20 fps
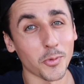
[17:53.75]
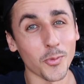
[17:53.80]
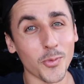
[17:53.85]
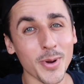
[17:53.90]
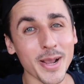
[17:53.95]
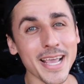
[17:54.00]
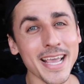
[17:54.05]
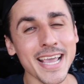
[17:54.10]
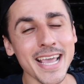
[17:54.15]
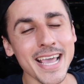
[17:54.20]

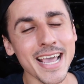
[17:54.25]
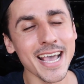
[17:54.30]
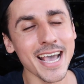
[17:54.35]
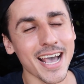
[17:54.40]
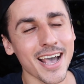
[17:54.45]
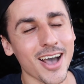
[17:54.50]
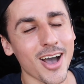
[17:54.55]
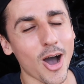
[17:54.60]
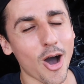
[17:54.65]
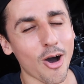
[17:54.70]
we
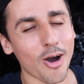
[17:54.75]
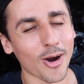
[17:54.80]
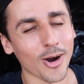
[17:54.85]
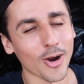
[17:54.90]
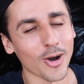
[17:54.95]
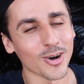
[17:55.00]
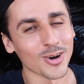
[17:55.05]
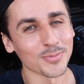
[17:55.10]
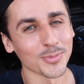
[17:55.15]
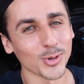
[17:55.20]

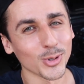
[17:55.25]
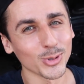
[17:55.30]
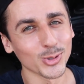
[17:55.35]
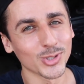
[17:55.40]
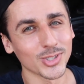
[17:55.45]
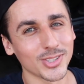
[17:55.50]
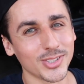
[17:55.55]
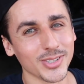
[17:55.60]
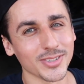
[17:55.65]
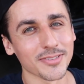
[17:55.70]
are
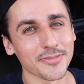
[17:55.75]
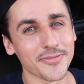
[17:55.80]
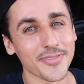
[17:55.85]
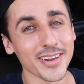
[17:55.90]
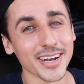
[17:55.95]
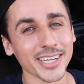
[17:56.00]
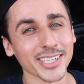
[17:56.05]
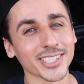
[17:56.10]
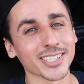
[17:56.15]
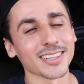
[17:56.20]
almost to the
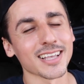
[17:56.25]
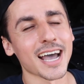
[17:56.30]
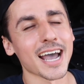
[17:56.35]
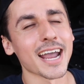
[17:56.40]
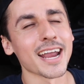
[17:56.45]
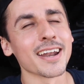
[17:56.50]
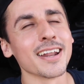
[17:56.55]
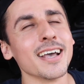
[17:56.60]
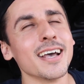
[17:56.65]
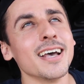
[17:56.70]
finish
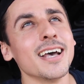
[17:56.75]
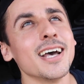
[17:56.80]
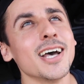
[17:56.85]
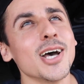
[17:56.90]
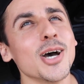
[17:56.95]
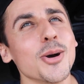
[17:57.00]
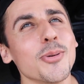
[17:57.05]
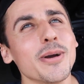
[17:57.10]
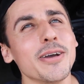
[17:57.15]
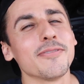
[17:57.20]
line.
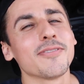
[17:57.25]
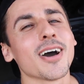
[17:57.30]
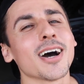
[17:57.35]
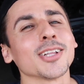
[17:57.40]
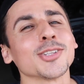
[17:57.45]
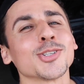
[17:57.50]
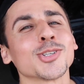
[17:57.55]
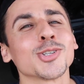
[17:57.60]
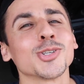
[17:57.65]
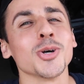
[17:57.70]
We've
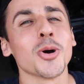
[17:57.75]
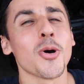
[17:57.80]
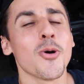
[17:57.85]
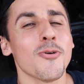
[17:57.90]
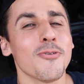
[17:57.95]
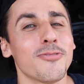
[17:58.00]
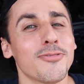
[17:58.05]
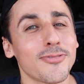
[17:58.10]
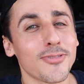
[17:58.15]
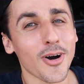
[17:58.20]
gone
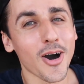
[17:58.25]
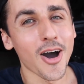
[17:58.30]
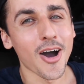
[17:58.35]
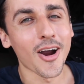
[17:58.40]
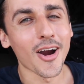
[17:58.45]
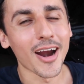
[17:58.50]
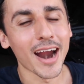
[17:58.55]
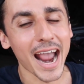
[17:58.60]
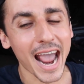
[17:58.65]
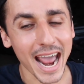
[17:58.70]
so
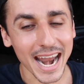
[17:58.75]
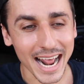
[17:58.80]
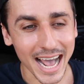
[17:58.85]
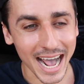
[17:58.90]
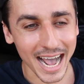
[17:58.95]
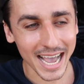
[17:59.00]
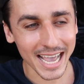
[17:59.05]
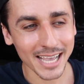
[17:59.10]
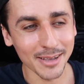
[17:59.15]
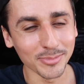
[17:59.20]
far, and
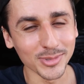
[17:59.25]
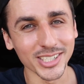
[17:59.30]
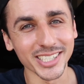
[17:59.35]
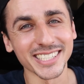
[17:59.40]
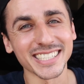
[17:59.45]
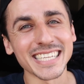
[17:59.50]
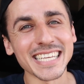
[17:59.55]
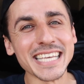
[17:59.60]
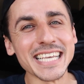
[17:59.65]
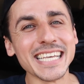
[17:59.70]
I am
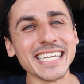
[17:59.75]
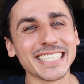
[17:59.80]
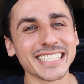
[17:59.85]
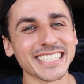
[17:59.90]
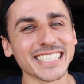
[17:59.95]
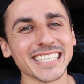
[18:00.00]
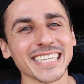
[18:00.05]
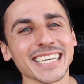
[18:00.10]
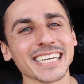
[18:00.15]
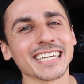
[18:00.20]
just
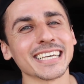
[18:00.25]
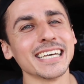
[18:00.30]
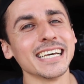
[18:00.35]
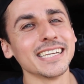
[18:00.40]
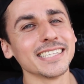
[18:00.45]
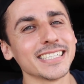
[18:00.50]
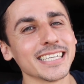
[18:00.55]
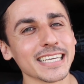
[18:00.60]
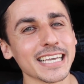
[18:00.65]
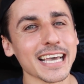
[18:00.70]
itching
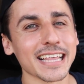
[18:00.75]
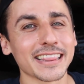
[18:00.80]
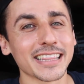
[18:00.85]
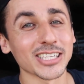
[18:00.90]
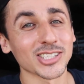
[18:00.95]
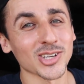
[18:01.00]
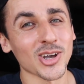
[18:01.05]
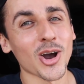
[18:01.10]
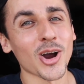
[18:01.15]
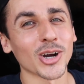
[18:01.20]
to get
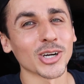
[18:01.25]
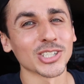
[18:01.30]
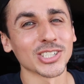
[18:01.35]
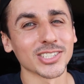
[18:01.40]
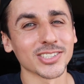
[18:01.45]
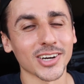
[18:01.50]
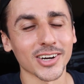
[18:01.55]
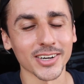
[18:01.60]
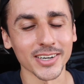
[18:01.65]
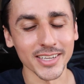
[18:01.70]
this car
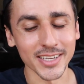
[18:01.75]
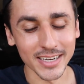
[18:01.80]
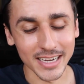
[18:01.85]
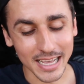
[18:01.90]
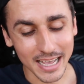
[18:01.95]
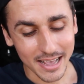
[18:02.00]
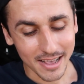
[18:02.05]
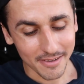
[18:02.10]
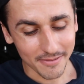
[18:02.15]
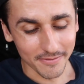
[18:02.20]
started.
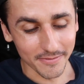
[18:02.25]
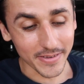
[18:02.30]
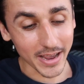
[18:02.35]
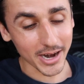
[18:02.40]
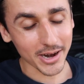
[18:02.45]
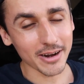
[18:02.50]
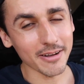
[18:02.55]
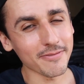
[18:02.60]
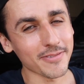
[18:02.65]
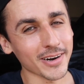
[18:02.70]

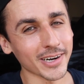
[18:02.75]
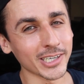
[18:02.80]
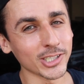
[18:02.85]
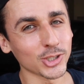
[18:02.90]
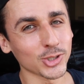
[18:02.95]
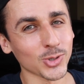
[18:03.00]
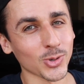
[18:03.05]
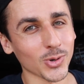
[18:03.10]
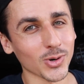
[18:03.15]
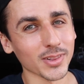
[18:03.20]
Very, very
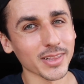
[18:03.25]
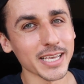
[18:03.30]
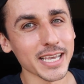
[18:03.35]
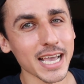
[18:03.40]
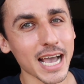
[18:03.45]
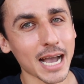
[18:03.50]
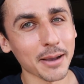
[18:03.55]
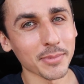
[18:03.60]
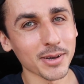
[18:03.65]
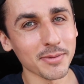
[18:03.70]

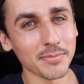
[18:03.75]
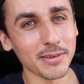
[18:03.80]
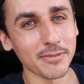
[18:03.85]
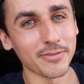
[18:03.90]
shortly, I'm gonna be